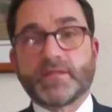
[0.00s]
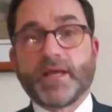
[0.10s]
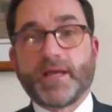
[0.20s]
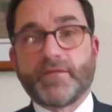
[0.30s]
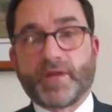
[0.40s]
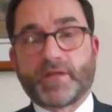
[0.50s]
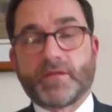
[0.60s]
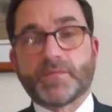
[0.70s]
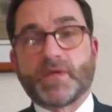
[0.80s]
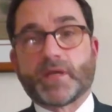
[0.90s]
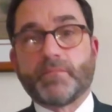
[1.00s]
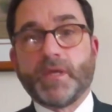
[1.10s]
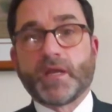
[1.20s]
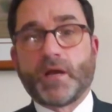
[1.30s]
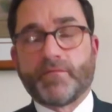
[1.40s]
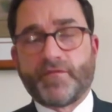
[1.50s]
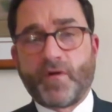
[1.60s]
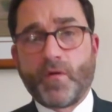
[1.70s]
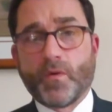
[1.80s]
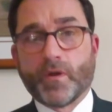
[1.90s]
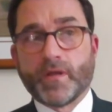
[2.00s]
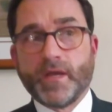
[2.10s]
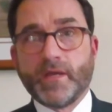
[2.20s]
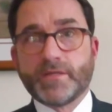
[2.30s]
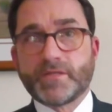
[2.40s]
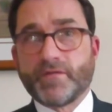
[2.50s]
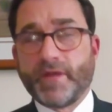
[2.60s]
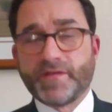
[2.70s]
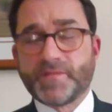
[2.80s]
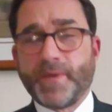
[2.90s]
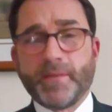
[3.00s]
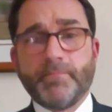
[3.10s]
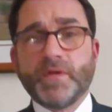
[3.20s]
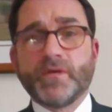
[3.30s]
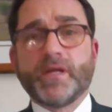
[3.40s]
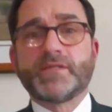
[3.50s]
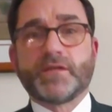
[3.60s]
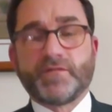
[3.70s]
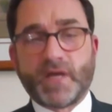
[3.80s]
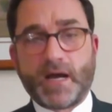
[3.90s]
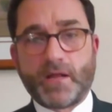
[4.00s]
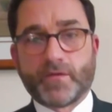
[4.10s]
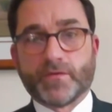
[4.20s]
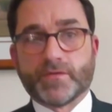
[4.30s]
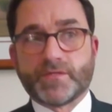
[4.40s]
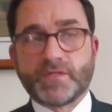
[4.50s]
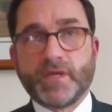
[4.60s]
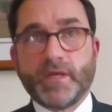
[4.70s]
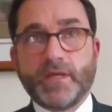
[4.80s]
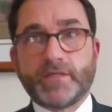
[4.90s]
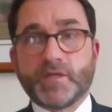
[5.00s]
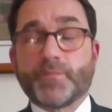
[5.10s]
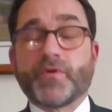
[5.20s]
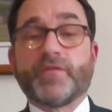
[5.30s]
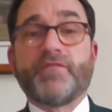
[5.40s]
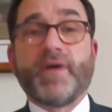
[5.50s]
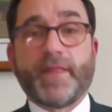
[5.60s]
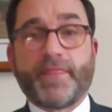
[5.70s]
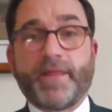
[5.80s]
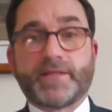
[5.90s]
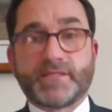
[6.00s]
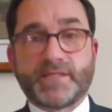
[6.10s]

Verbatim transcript: let victims like me come forward. So they spent millions of dollars to prevent that